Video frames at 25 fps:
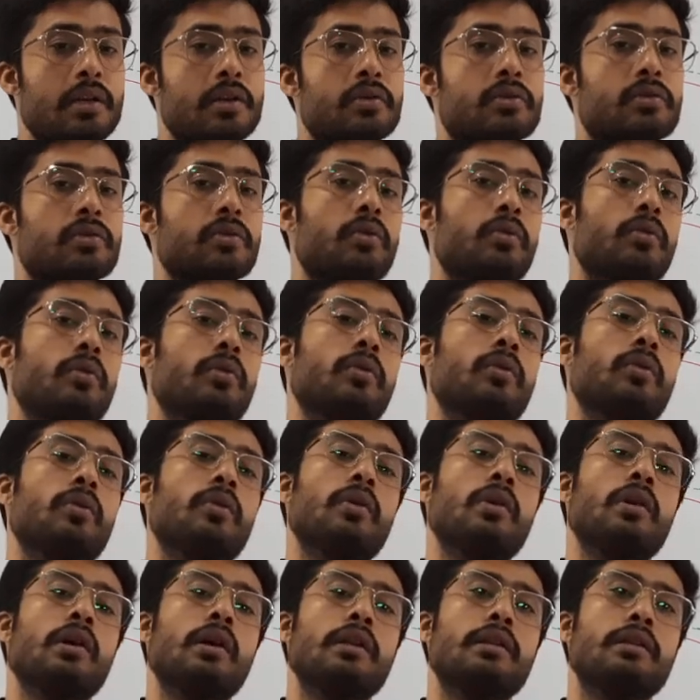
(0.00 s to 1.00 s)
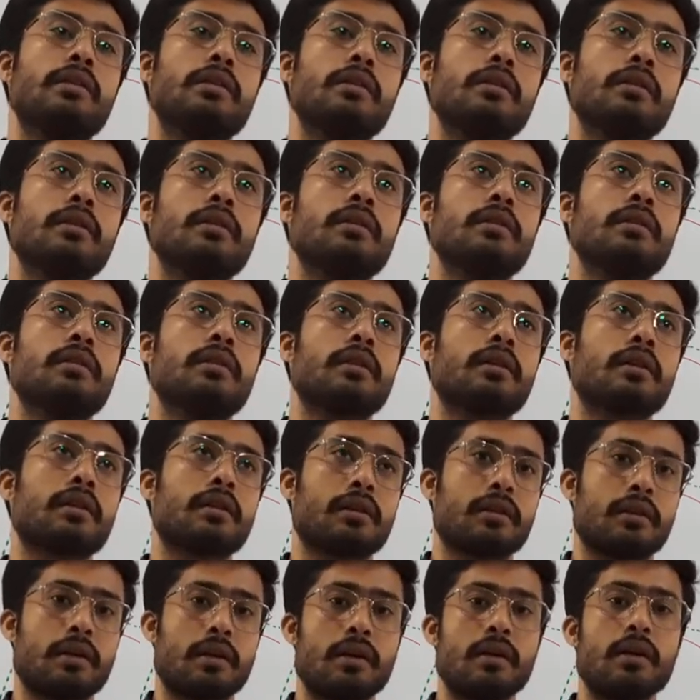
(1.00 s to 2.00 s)
So
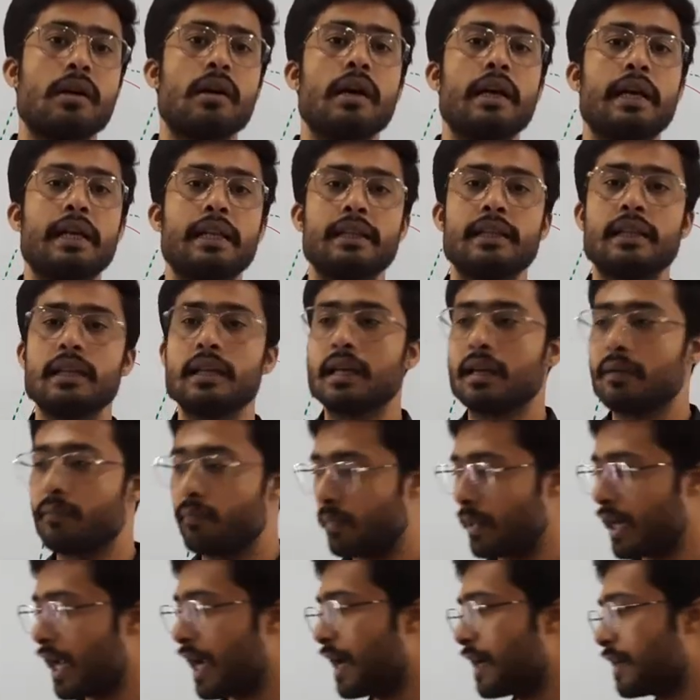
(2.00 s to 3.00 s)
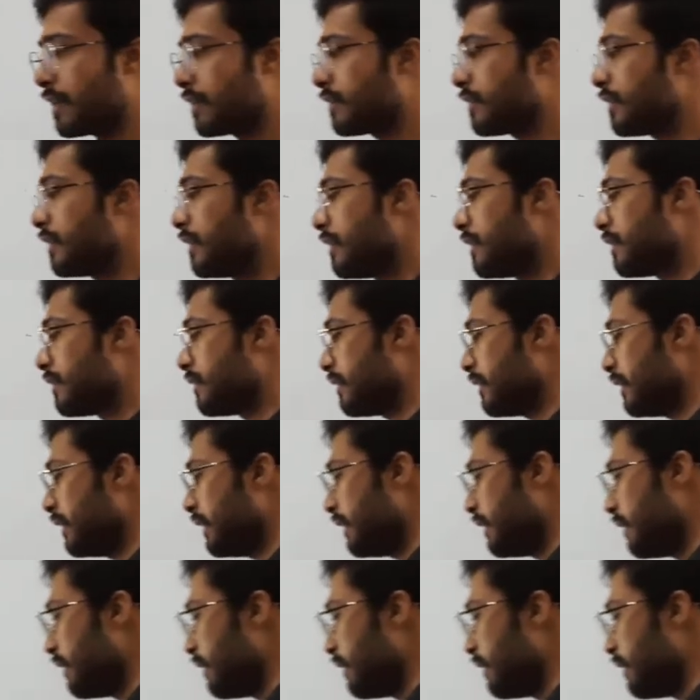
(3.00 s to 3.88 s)
in the plants, see